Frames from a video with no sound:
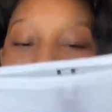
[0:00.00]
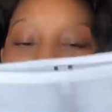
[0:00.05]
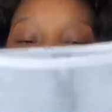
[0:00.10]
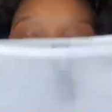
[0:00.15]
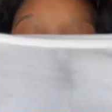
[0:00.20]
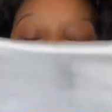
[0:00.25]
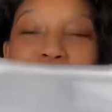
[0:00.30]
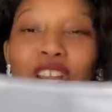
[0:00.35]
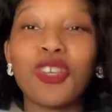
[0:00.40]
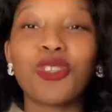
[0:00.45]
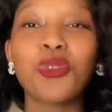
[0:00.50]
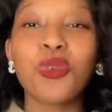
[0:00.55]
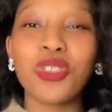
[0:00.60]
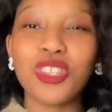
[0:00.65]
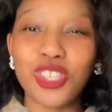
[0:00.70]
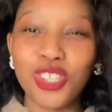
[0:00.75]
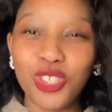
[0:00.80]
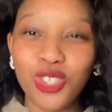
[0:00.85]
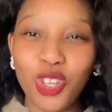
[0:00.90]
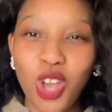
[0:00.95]
When I saw
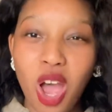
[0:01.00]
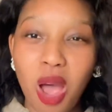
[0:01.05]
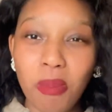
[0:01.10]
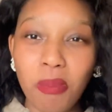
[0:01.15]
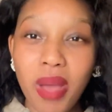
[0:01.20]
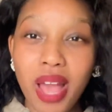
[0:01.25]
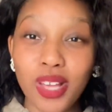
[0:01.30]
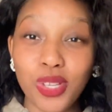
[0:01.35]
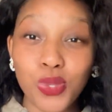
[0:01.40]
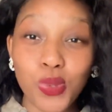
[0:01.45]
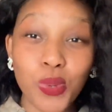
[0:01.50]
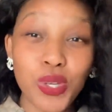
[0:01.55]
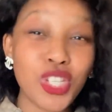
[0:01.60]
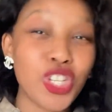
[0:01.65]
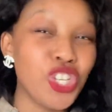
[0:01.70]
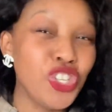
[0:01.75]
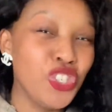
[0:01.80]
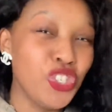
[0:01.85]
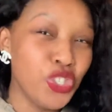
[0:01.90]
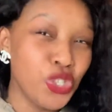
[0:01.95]
this top, I saw it
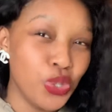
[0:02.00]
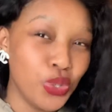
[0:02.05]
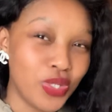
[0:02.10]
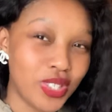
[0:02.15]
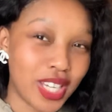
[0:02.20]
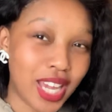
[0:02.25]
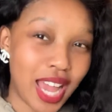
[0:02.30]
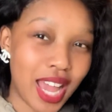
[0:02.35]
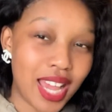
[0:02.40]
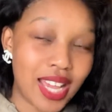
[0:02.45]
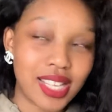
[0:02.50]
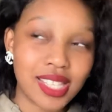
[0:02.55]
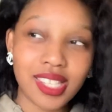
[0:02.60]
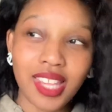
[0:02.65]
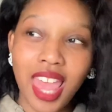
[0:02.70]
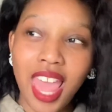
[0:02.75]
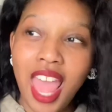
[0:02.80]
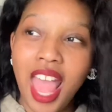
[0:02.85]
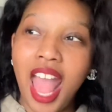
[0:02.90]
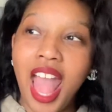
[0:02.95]
in nude, guys,
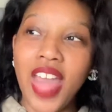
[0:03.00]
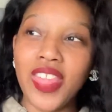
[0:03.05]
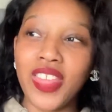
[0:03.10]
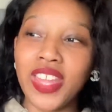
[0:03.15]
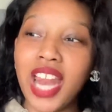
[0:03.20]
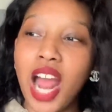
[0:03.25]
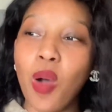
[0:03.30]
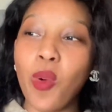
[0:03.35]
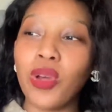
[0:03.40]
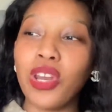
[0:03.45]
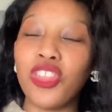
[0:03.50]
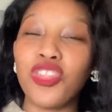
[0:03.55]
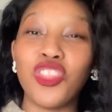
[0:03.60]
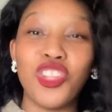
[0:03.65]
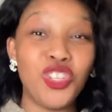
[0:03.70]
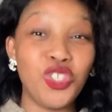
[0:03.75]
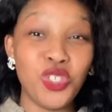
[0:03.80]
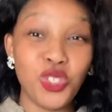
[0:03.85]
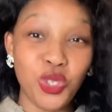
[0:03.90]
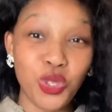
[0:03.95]
and then I wanted the
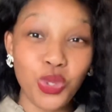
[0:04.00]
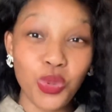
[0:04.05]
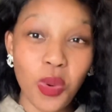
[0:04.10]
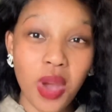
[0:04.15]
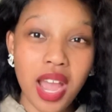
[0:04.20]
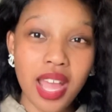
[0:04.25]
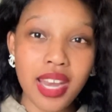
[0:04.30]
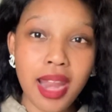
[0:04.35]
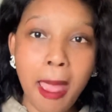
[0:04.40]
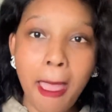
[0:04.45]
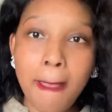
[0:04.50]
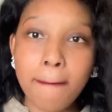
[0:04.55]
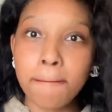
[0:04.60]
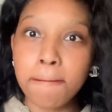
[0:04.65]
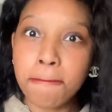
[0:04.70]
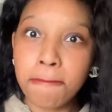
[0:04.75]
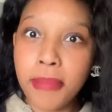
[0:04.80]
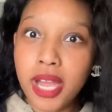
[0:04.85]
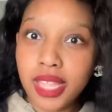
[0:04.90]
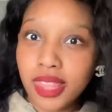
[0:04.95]
nude one,
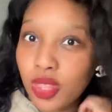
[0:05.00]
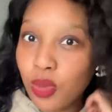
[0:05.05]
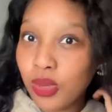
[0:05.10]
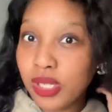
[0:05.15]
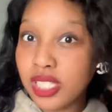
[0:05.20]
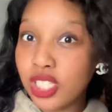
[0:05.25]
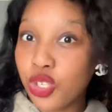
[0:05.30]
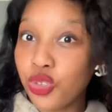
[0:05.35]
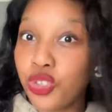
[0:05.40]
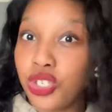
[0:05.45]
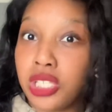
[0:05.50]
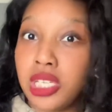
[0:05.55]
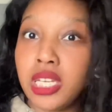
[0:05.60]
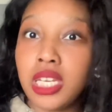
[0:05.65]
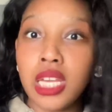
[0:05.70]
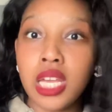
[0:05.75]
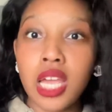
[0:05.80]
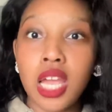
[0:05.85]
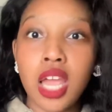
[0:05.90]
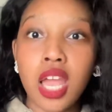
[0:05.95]
but there was
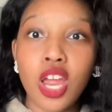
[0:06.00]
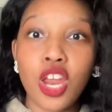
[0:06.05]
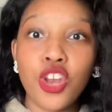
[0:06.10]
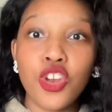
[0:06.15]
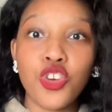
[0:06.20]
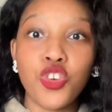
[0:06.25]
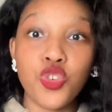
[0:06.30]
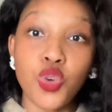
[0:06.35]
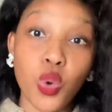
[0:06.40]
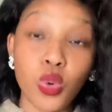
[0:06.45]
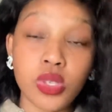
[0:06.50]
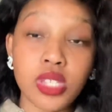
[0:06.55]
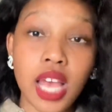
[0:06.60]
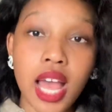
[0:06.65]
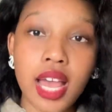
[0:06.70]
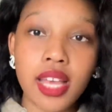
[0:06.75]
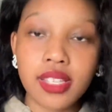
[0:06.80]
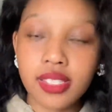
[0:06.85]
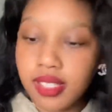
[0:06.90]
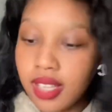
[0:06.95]
literally no
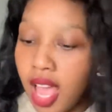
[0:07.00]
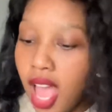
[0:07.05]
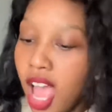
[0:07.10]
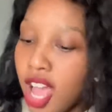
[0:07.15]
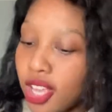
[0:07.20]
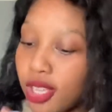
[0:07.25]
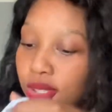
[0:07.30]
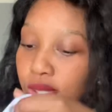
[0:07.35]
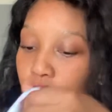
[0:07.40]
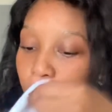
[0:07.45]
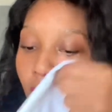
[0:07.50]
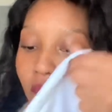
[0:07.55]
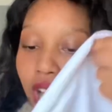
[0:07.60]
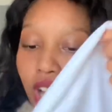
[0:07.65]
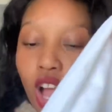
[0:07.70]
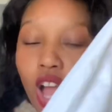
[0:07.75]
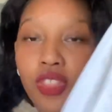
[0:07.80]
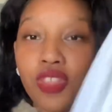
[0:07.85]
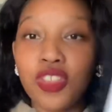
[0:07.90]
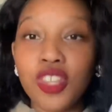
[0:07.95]
size, so I
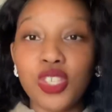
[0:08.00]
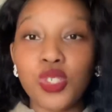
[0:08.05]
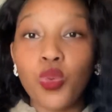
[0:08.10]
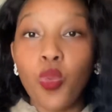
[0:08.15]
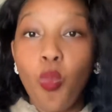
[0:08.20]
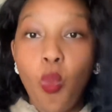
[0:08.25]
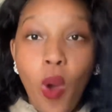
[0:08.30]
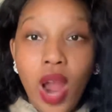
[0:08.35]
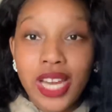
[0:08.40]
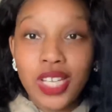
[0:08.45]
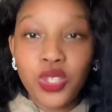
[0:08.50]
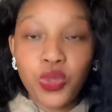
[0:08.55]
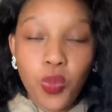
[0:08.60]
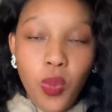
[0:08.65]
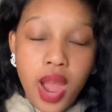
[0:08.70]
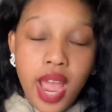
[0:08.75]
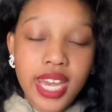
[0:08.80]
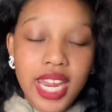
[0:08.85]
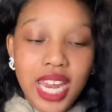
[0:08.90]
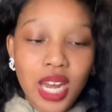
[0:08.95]
got this white
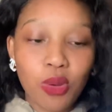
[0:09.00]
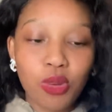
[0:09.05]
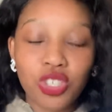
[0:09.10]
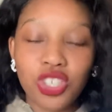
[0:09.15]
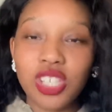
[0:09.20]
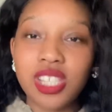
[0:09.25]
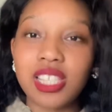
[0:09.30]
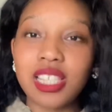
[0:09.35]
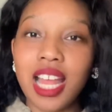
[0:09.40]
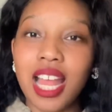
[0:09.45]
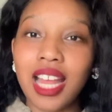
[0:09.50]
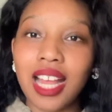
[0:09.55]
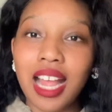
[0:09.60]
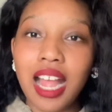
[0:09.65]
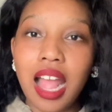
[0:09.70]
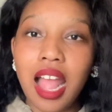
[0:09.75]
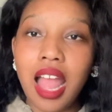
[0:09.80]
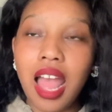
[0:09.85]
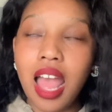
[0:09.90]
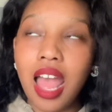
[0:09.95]
one, and I was just
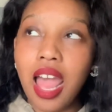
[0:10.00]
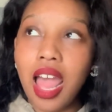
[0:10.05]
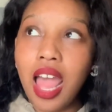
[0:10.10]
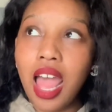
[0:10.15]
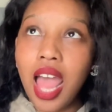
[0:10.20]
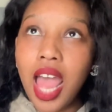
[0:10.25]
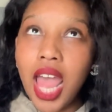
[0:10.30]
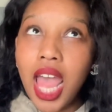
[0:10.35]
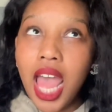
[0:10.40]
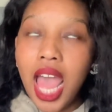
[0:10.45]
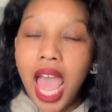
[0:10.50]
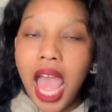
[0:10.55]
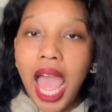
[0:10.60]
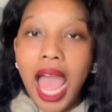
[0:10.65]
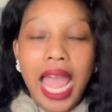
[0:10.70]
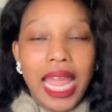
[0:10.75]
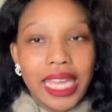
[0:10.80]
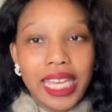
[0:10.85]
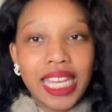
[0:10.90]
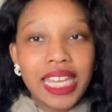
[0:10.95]
like,
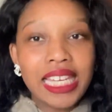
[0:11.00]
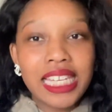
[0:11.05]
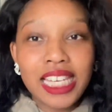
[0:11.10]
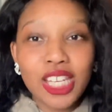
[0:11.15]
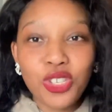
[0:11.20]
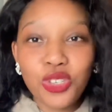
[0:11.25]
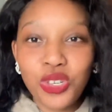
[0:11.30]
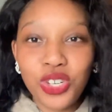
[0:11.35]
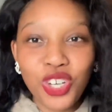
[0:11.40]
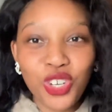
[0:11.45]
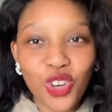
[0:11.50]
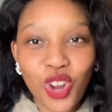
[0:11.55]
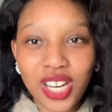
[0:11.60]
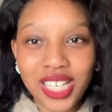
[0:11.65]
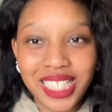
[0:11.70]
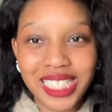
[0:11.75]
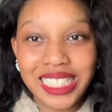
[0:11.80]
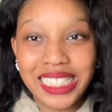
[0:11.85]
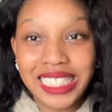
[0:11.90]
I can literally not